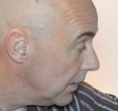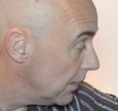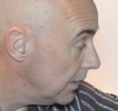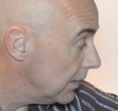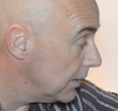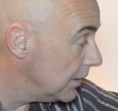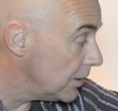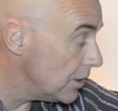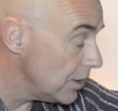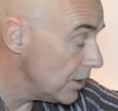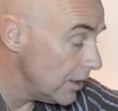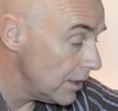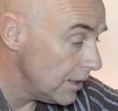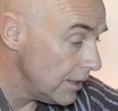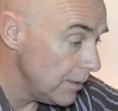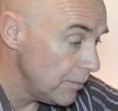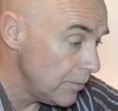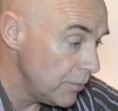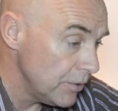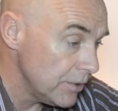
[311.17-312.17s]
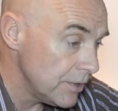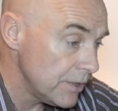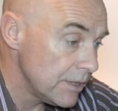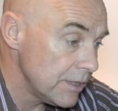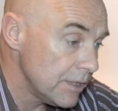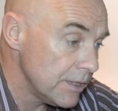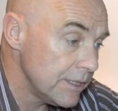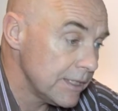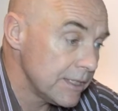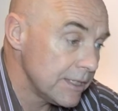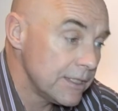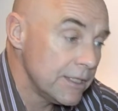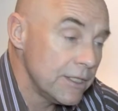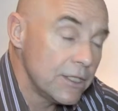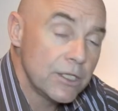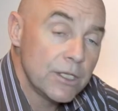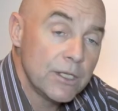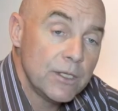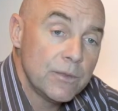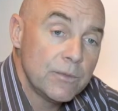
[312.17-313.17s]
The digital inputs, 6
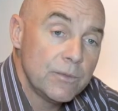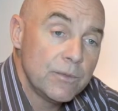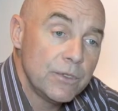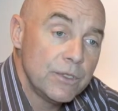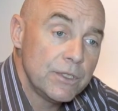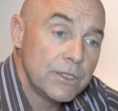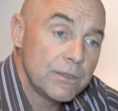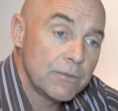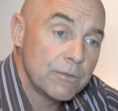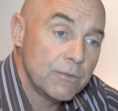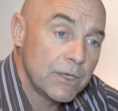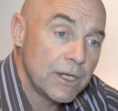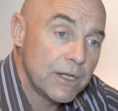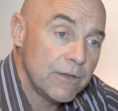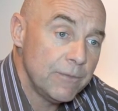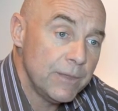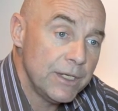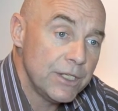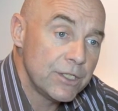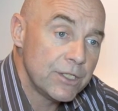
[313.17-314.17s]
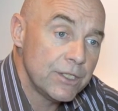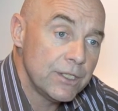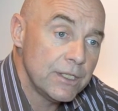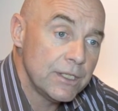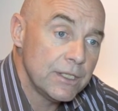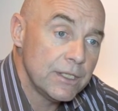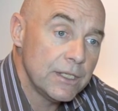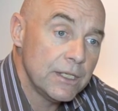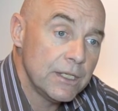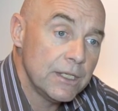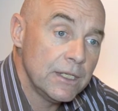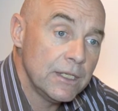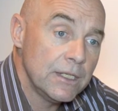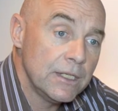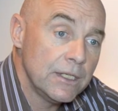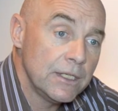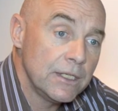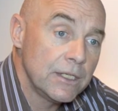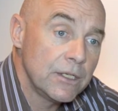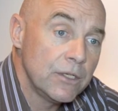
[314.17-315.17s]
digital inputs, what I've mentioned,
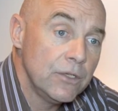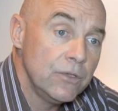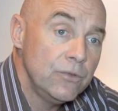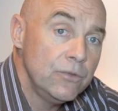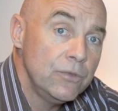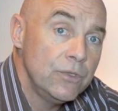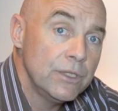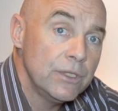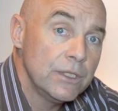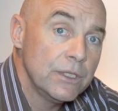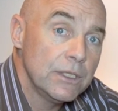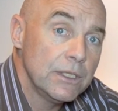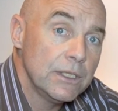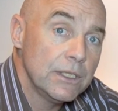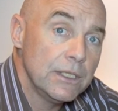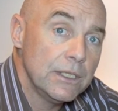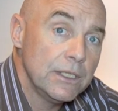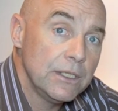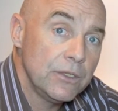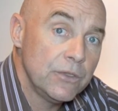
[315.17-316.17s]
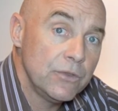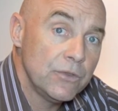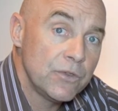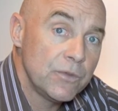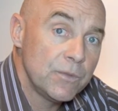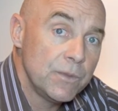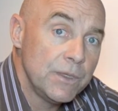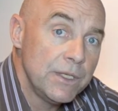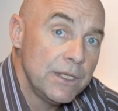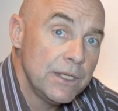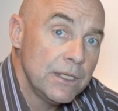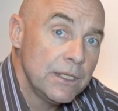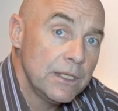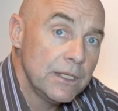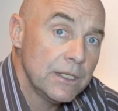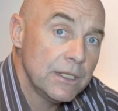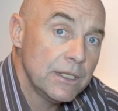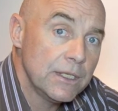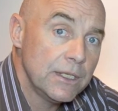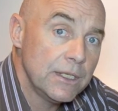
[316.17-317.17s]
include a USB
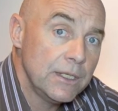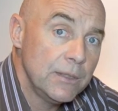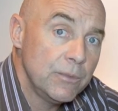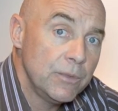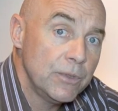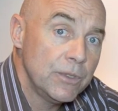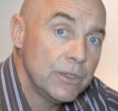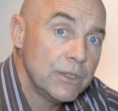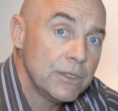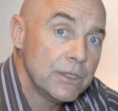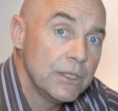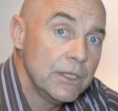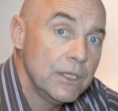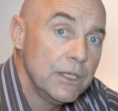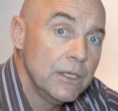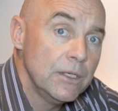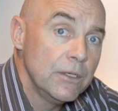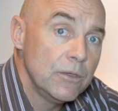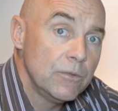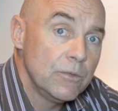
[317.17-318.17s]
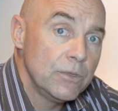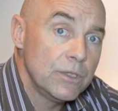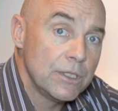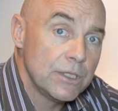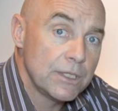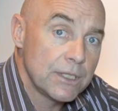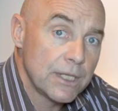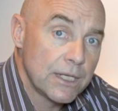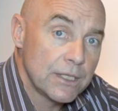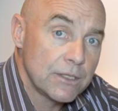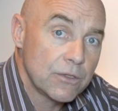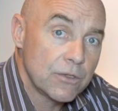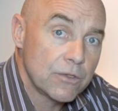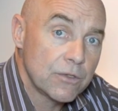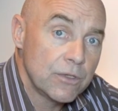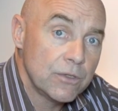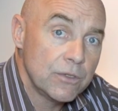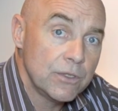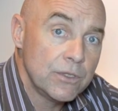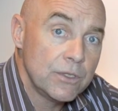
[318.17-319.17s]
input, which is
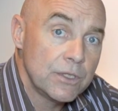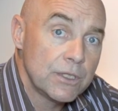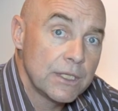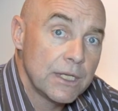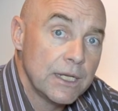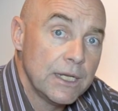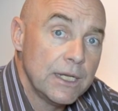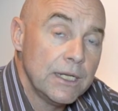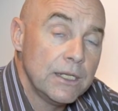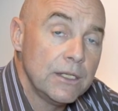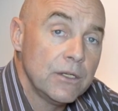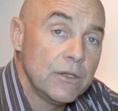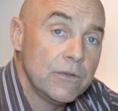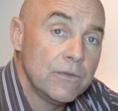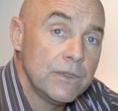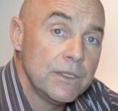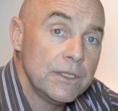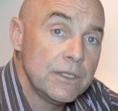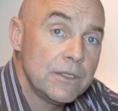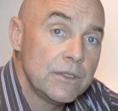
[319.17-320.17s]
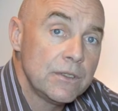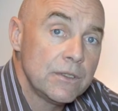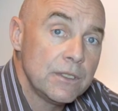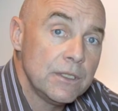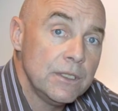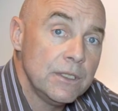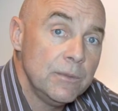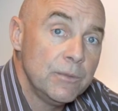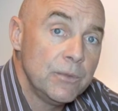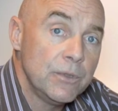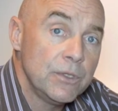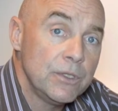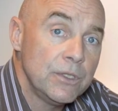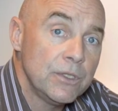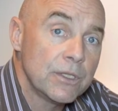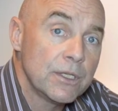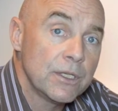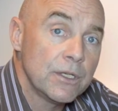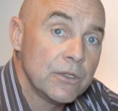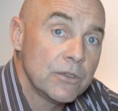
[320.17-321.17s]
asynchronous, and over this input
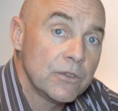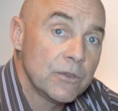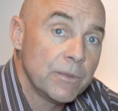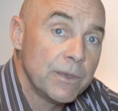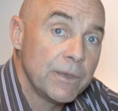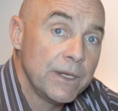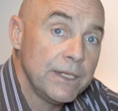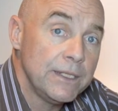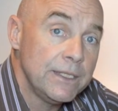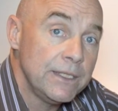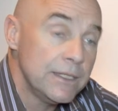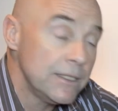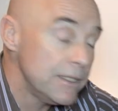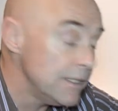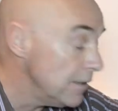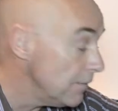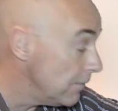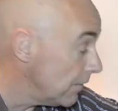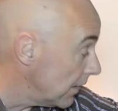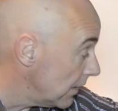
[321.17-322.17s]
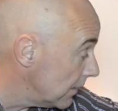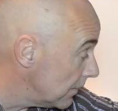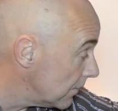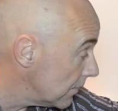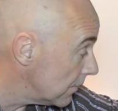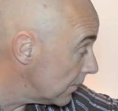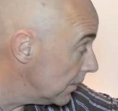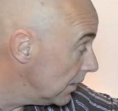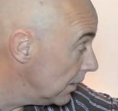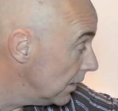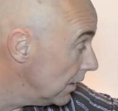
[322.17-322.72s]
you can also play DSD files.